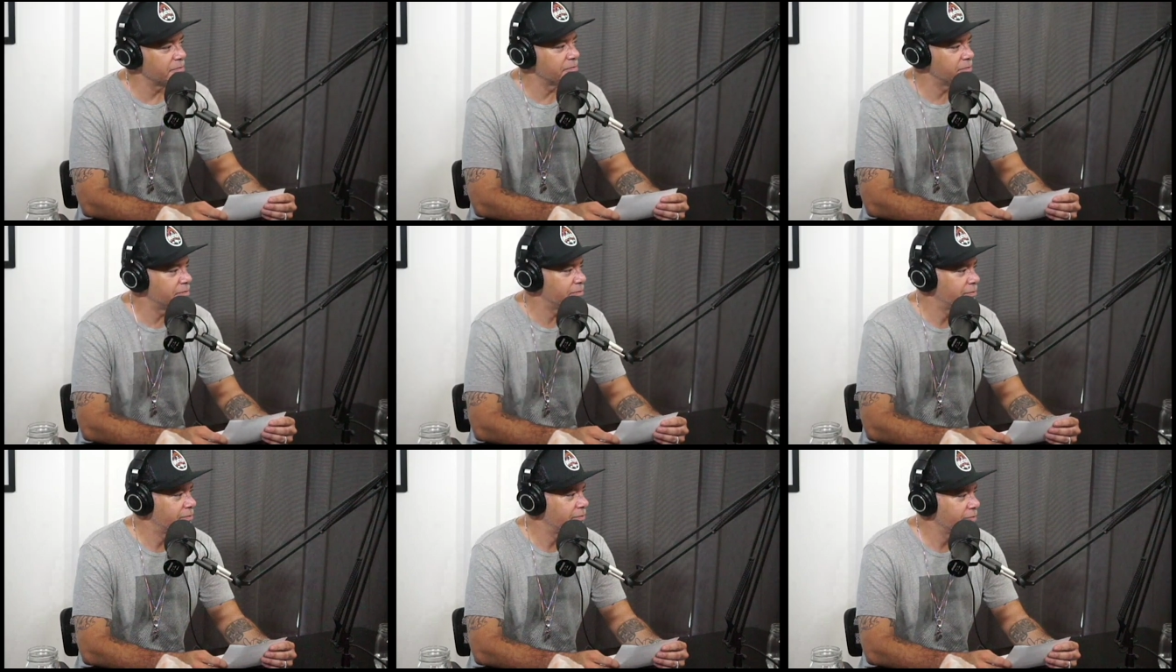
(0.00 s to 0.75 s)
There it
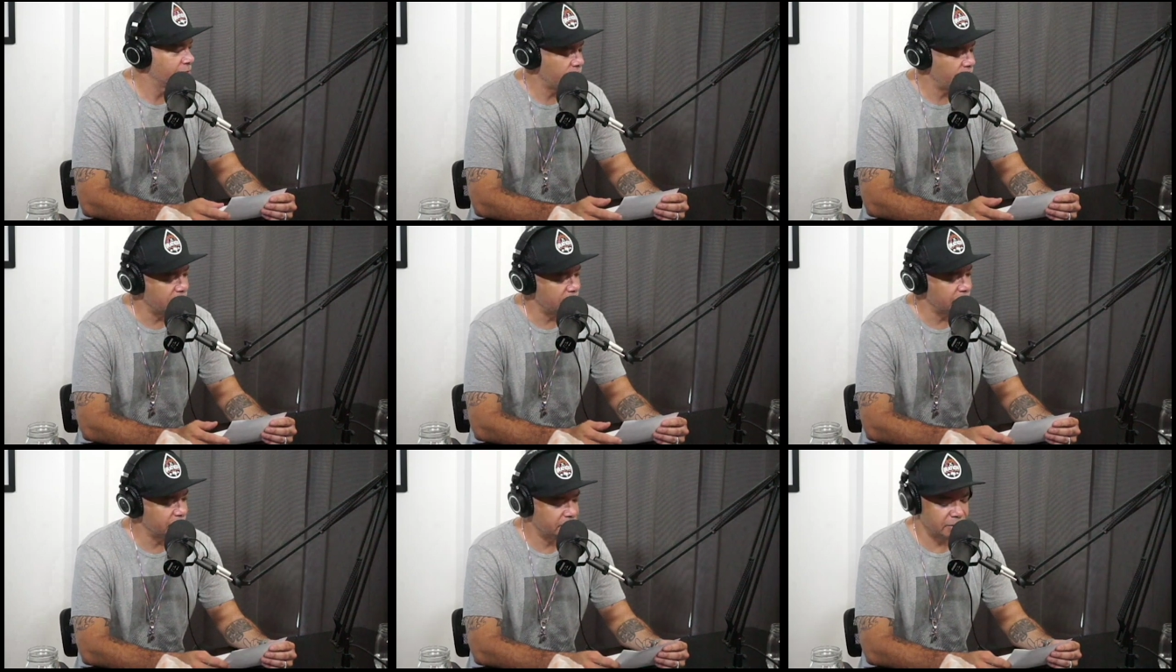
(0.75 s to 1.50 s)
is. Yeah.
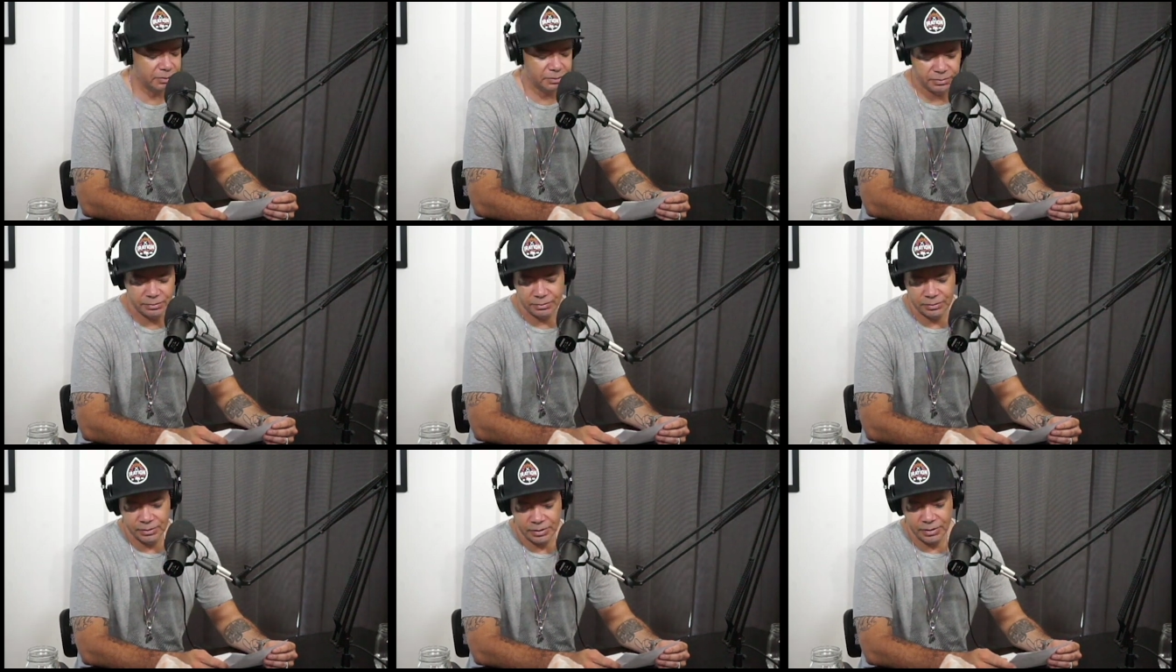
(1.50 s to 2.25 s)
So
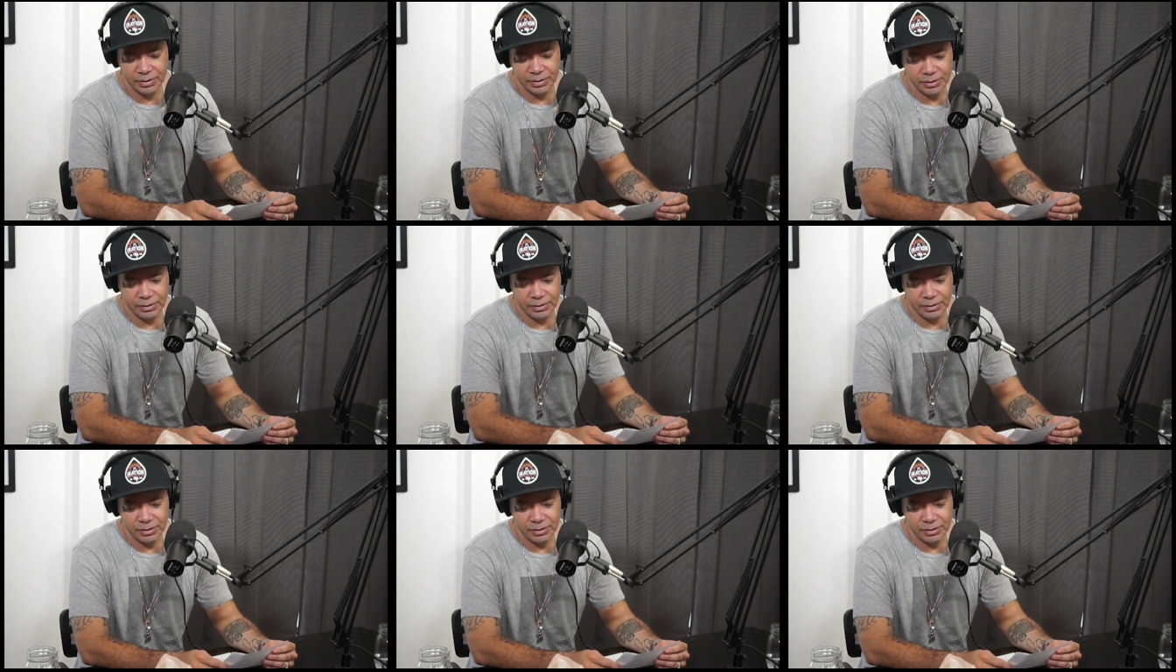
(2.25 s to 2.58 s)
There it is.